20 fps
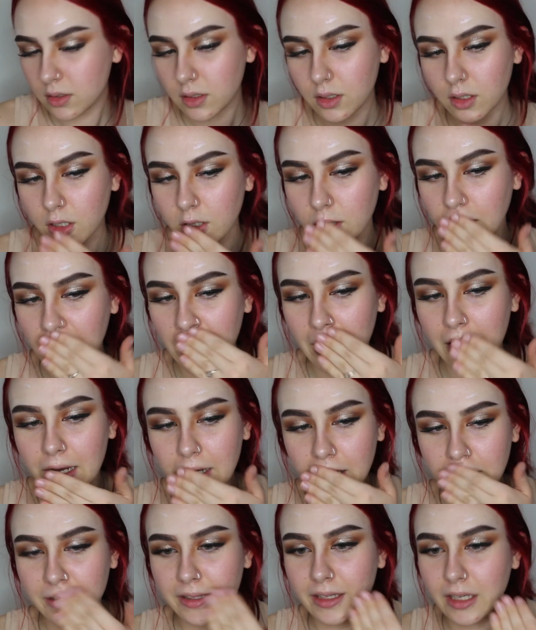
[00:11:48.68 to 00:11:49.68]
It'll
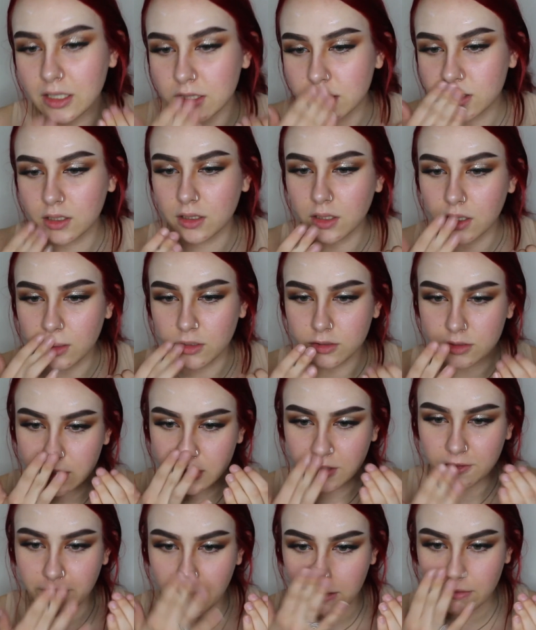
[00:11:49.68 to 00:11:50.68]
add a nice glow to
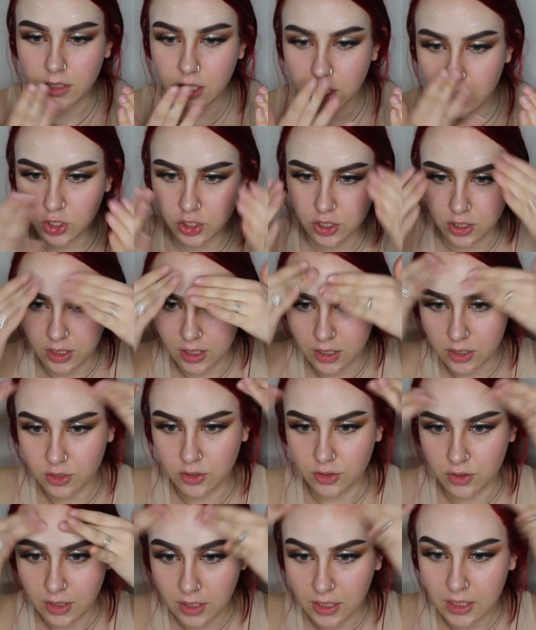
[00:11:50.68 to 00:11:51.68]
the foundation
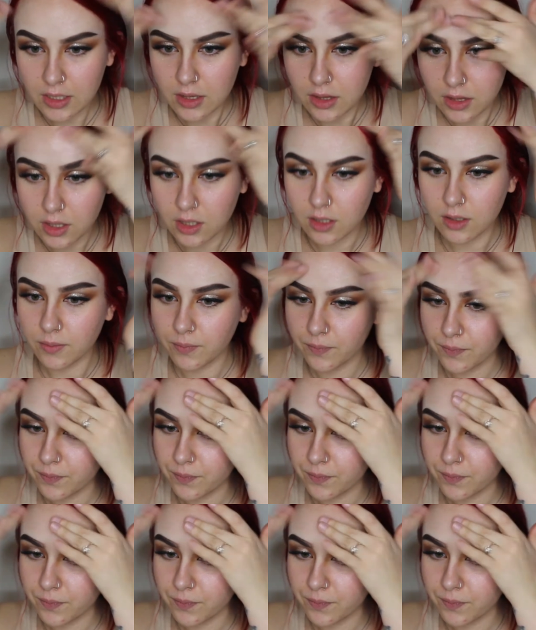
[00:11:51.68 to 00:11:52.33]
underneath.